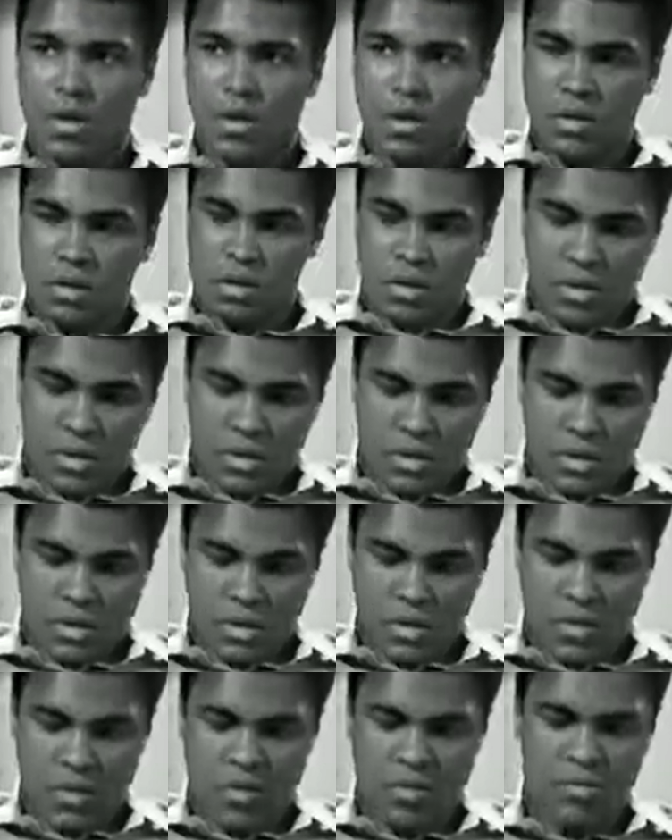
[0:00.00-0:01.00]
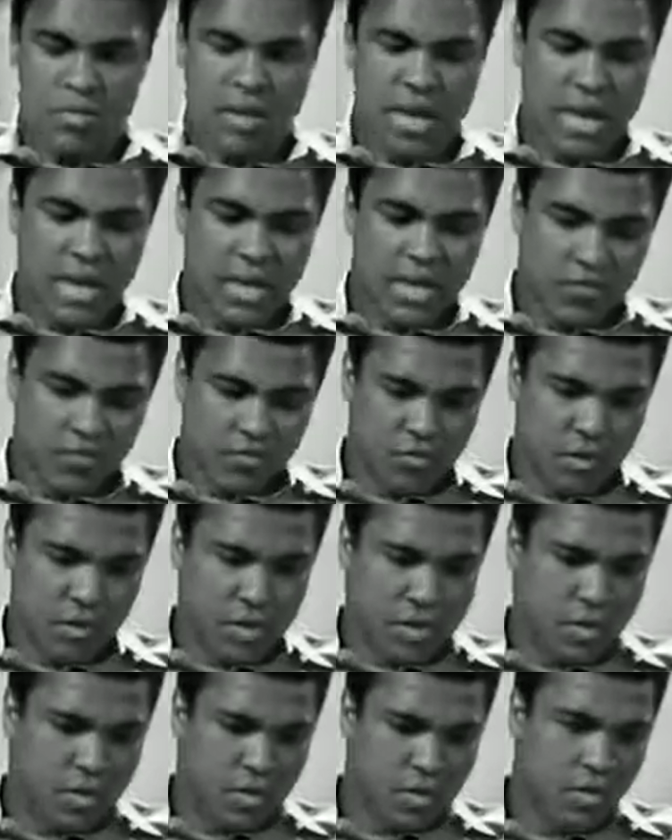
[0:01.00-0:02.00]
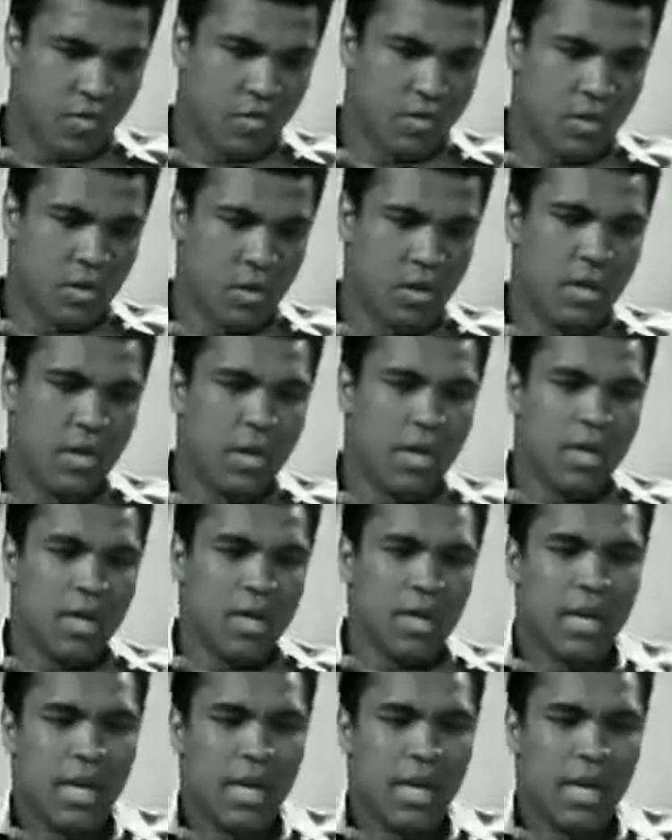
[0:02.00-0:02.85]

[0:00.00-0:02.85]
Well, nobody is really totally.